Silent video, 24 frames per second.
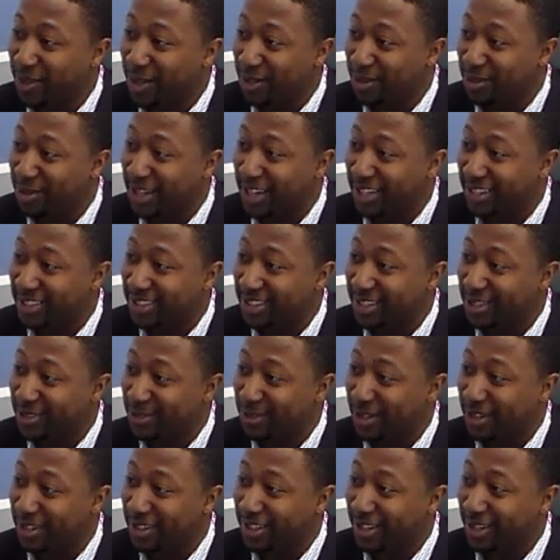in the United
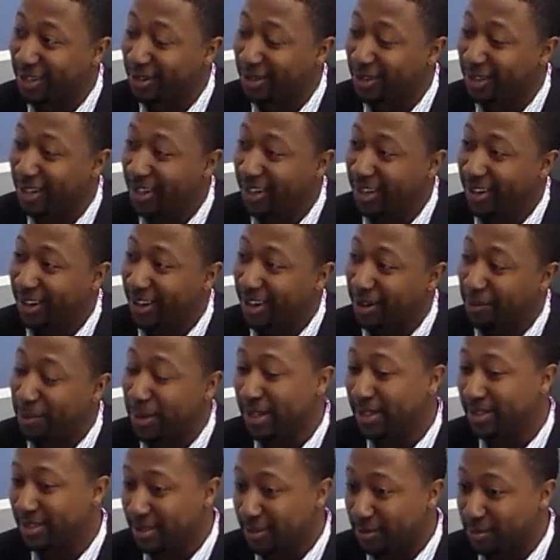States right now.
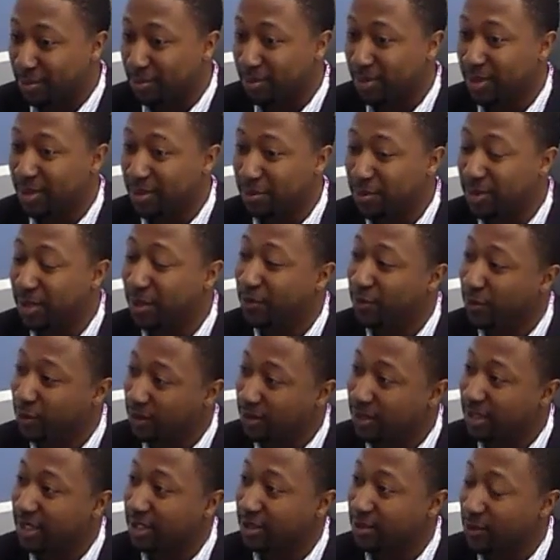And some
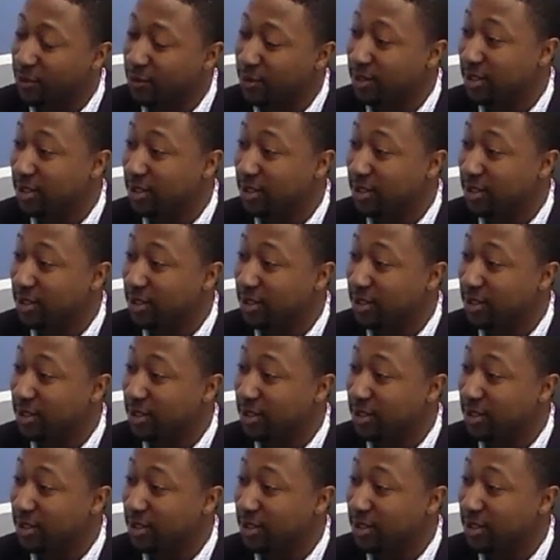different things